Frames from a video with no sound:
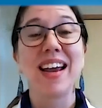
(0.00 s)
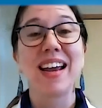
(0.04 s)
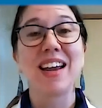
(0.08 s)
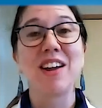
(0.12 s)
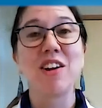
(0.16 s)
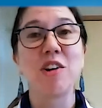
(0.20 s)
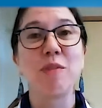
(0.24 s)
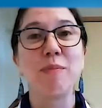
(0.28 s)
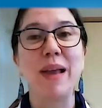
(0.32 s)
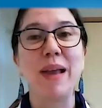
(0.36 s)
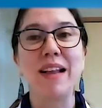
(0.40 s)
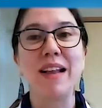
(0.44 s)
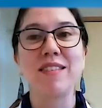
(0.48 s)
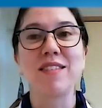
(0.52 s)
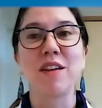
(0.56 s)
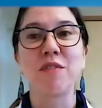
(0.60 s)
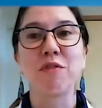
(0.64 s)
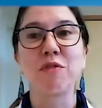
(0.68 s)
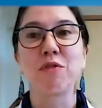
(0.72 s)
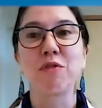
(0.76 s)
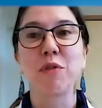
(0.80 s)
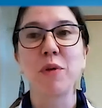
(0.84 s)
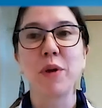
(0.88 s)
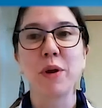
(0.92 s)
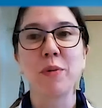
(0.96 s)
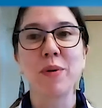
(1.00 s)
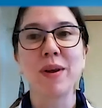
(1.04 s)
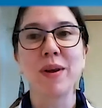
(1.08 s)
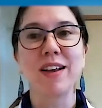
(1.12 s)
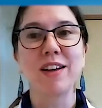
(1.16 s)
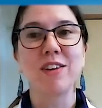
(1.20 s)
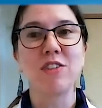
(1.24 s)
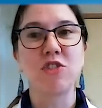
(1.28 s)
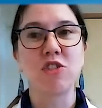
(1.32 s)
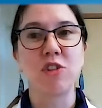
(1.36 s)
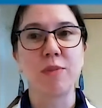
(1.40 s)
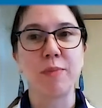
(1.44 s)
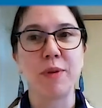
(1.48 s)
He remains a frequent
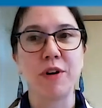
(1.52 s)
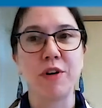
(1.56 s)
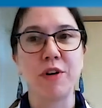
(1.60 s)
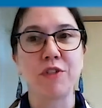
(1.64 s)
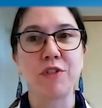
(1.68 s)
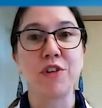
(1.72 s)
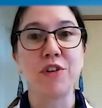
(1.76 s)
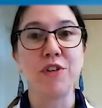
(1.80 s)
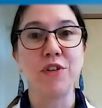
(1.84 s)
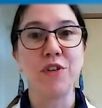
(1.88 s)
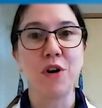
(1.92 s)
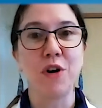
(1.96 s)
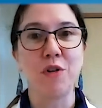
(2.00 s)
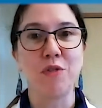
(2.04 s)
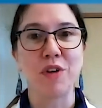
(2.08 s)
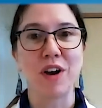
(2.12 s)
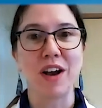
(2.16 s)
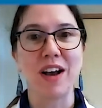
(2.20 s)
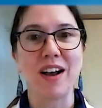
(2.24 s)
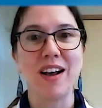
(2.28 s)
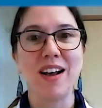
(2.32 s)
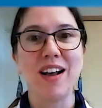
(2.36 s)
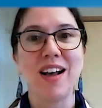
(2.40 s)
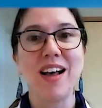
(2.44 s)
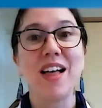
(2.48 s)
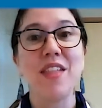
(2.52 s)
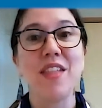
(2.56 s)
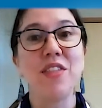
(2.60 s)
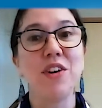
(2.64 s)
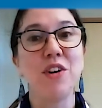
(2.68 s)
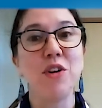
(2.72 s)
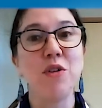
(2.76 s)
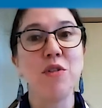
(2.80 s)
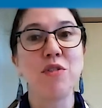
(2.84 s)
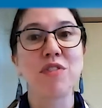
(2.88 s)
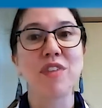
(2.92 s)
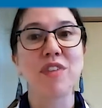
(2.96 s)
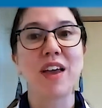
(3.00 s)
contributor to NOVA, the
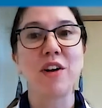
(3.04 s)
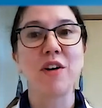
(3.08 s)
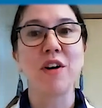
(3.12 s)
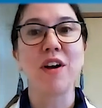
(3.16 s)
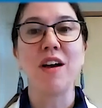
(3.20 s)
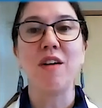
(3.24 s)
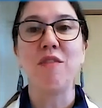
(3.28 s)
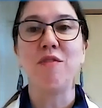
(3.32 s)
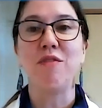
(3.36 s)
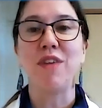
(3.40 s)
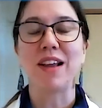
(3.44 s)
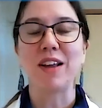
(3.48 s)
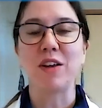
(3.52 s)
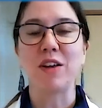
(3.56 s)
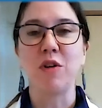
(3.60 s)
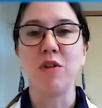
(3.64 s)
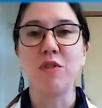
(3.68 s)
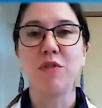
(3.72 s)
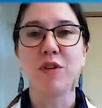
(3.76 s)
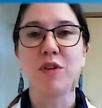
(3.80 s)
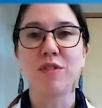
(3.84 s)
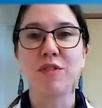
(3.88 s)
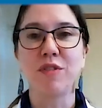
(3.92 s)
newsletter of Vancouver